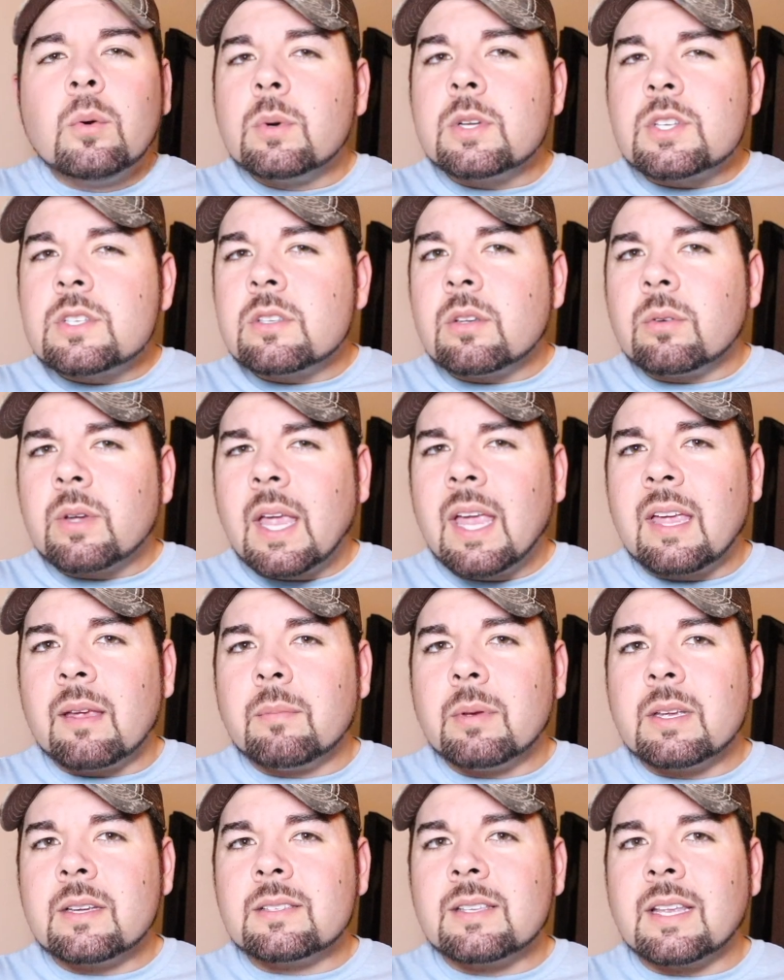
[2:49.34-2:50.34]
Which is okay
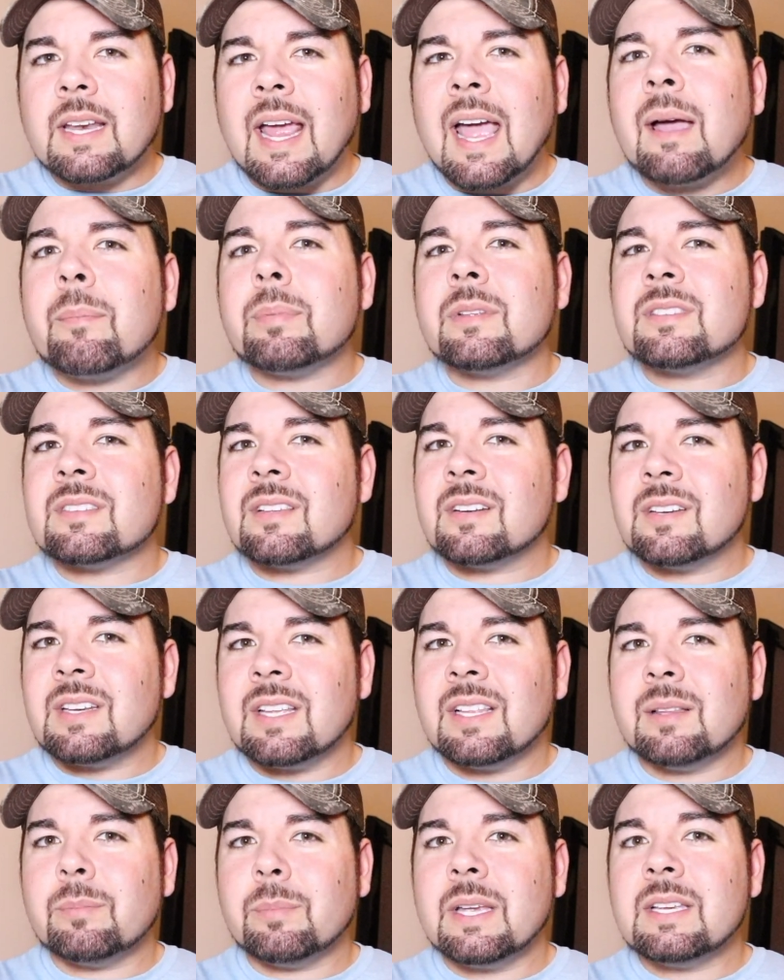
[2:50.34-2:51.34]
because that happens on a
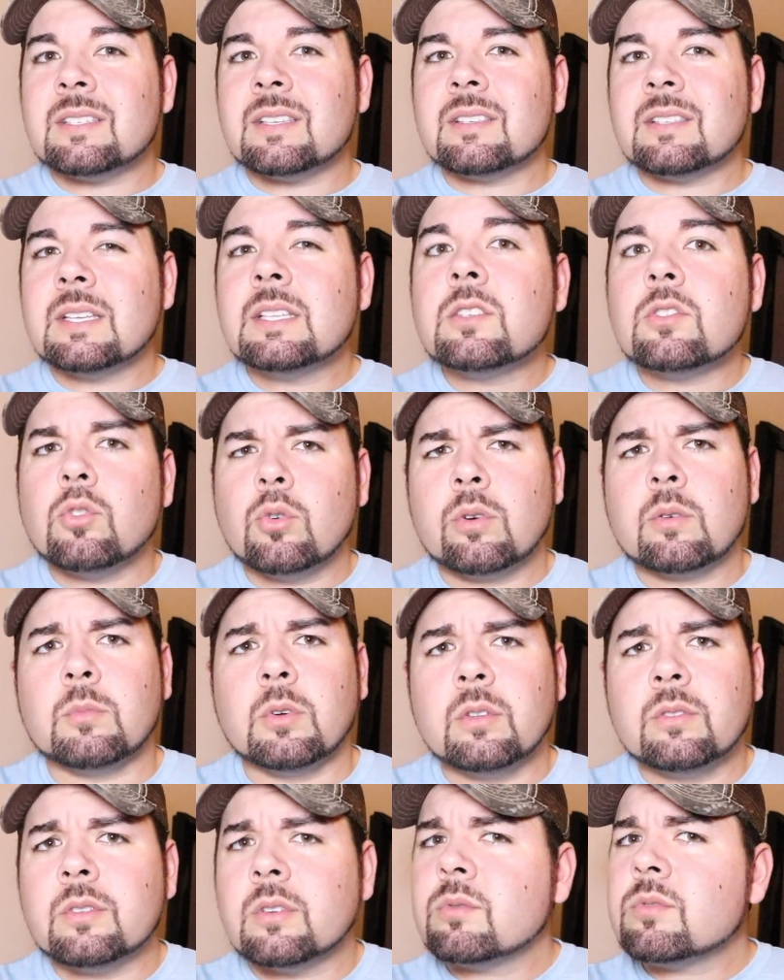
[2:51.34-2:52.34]
daily basis. It's
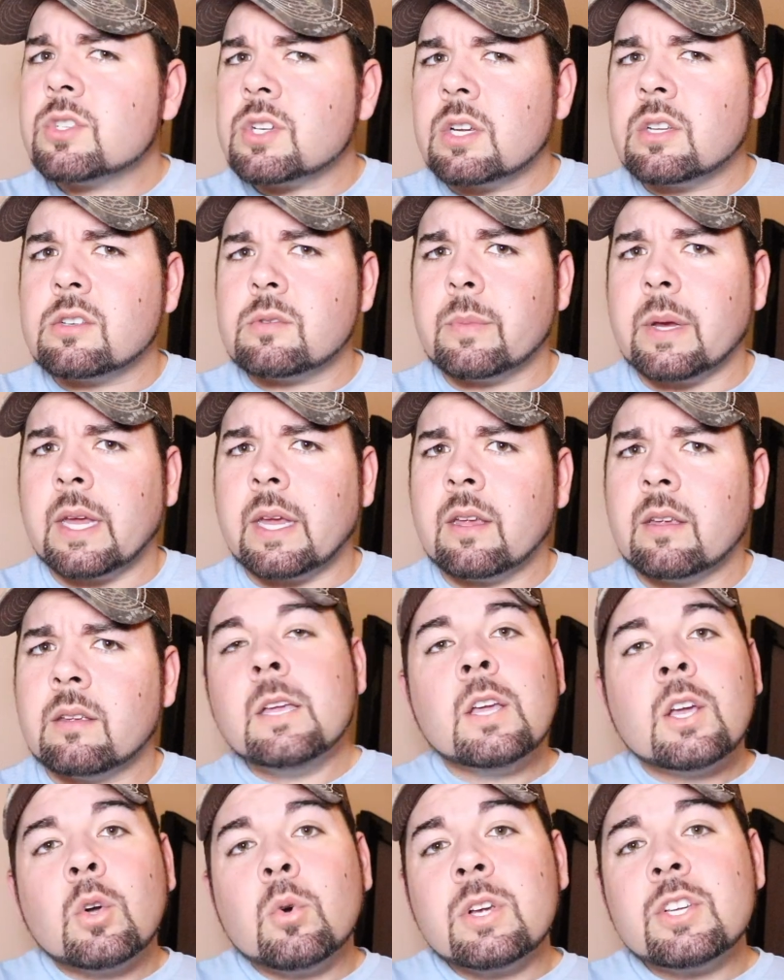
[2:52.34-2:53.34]
normal, don't judge me.
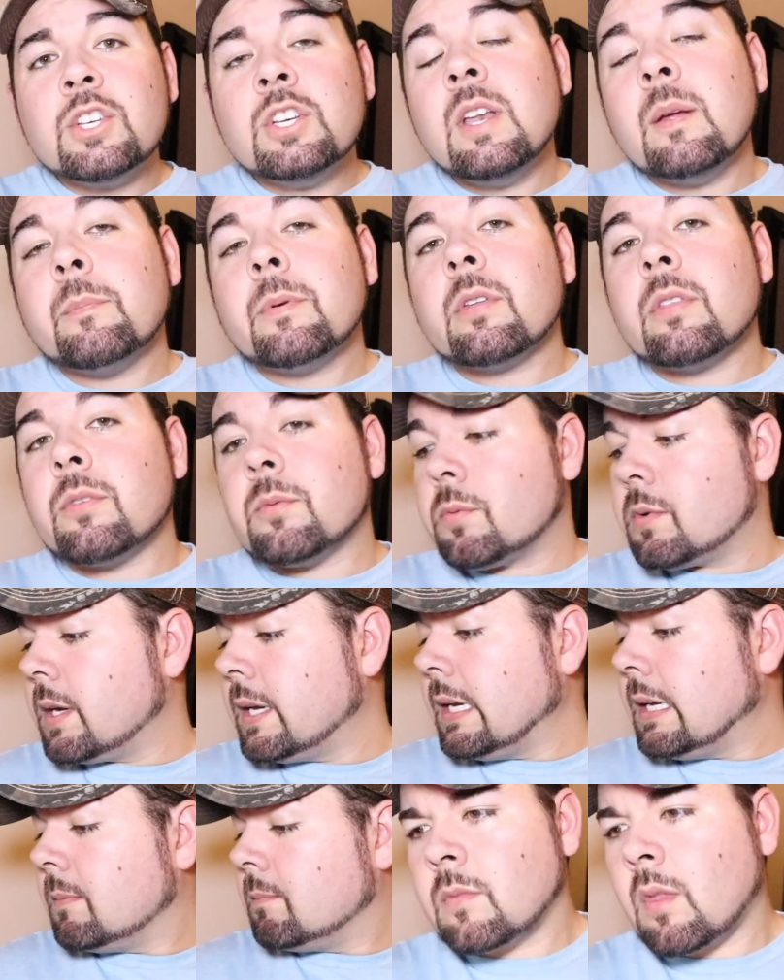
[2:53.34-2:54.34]
Question number three.